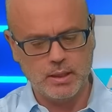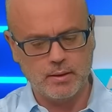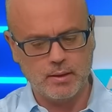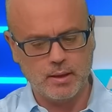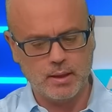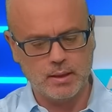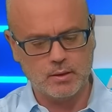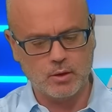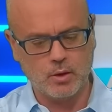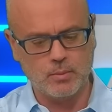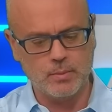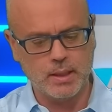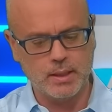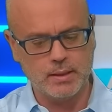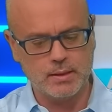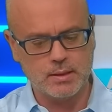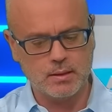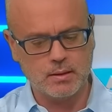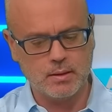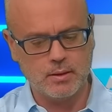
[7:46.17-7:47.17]
They
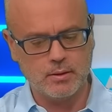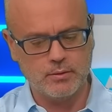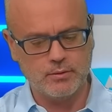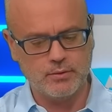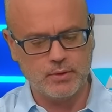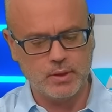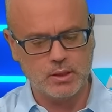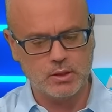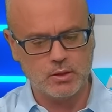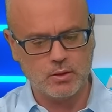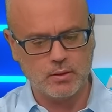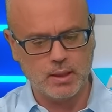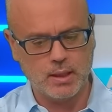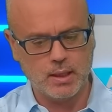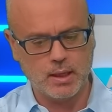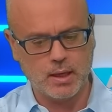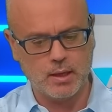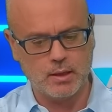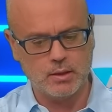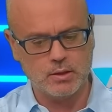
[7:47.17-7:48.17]
dominated the finish on that
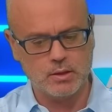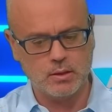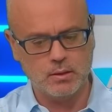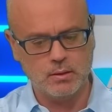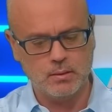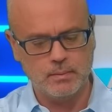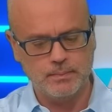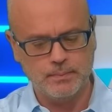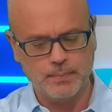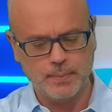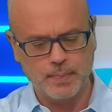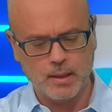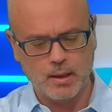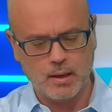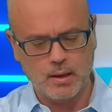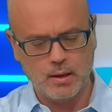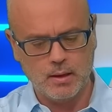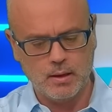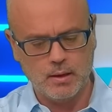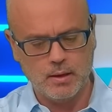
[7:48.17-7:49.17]
occasion.
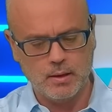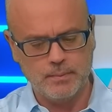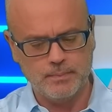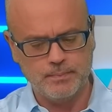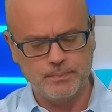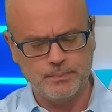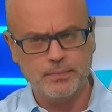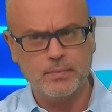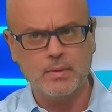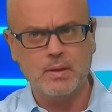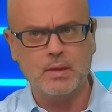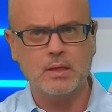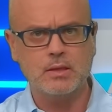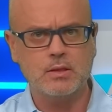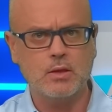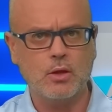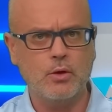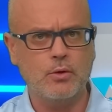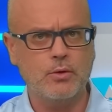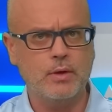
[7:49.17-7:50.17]
Um, there's
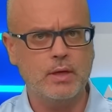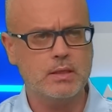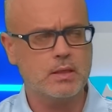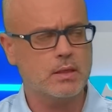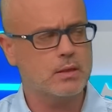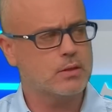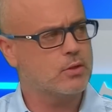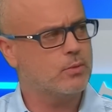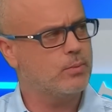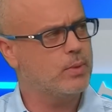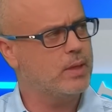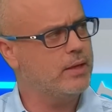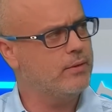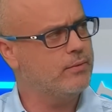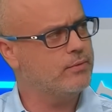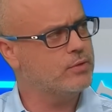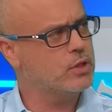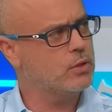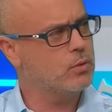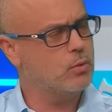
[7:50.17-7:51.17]
no reason to
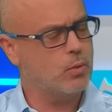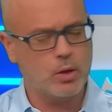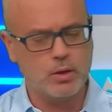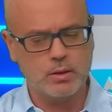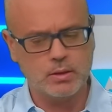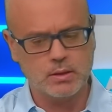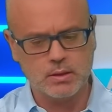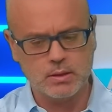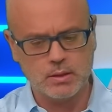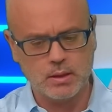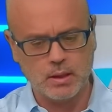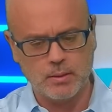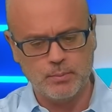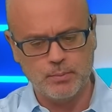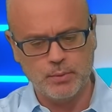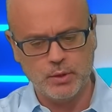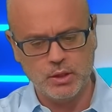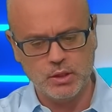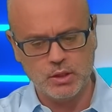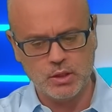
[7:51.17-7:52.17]
believe she won't
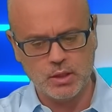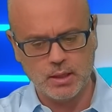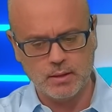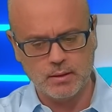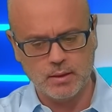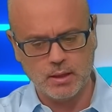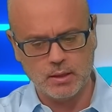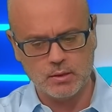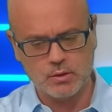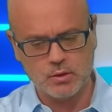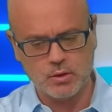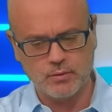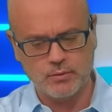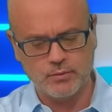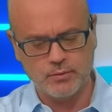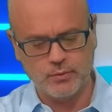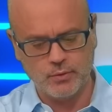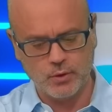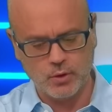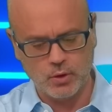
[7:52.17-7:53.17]
appreciate the extra
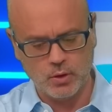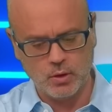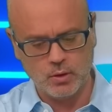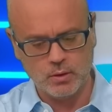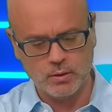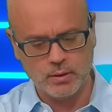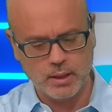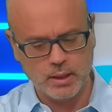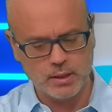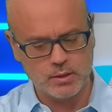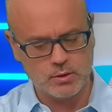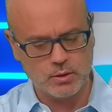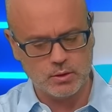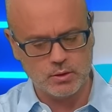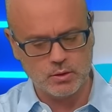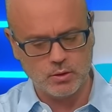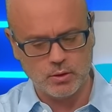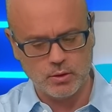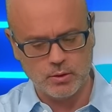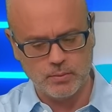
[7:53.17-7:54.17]
furlong, the extra
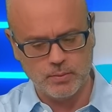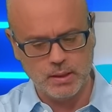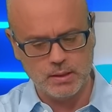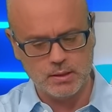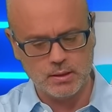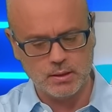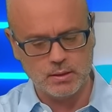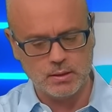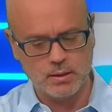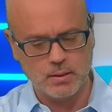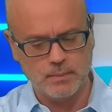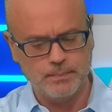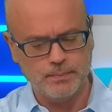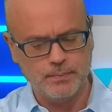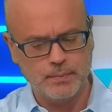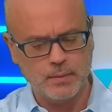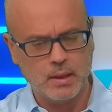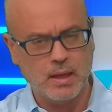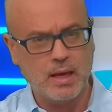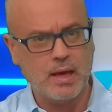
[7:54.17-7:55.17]
200 meters
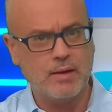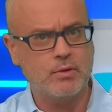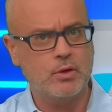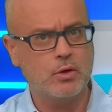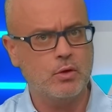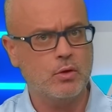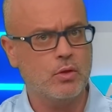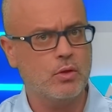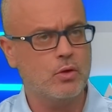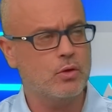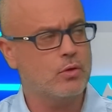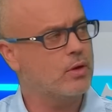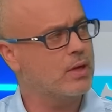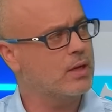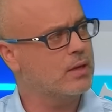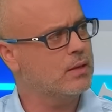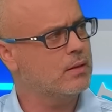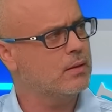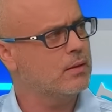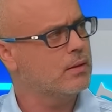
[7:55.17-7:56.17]
having her third
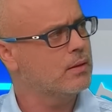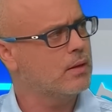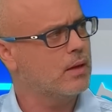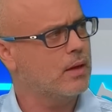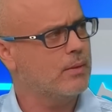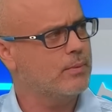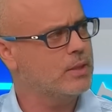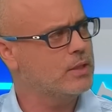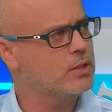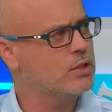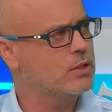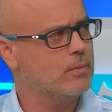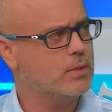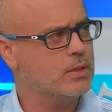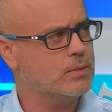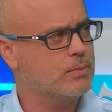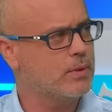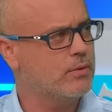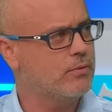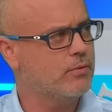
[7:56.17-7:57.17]
run, I mean, she
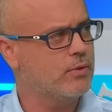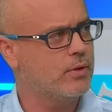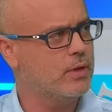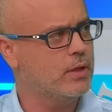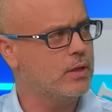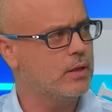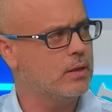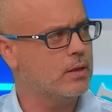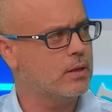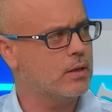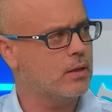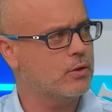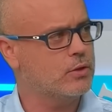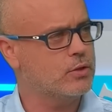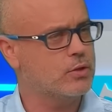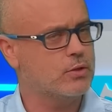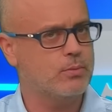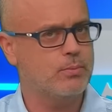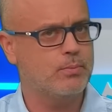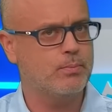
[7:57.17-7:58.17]
must be very close to